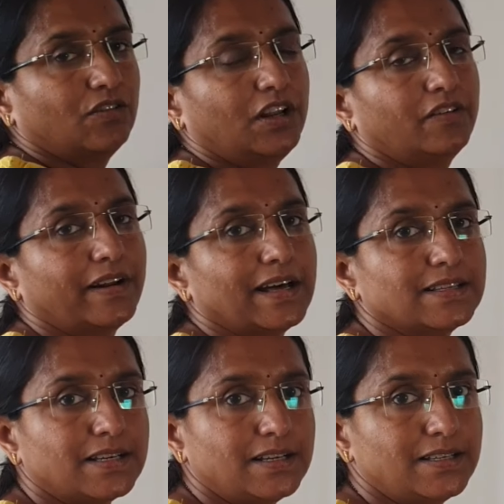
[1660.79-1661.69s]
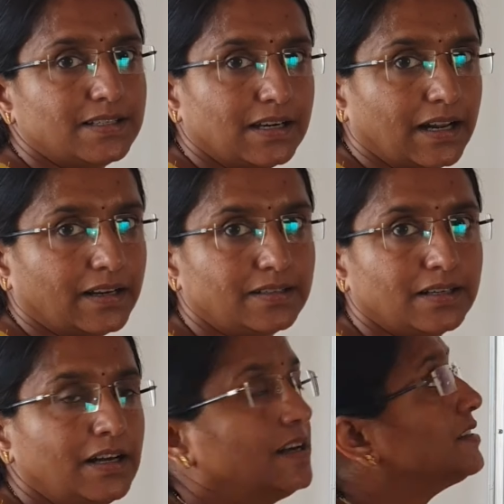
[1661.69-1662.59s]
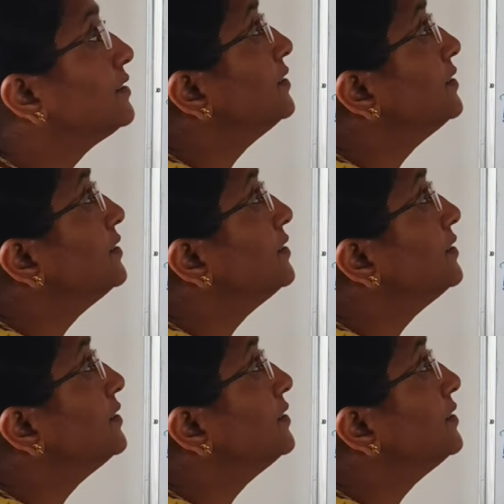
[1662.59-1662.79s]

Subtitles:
Then only your answer is correct.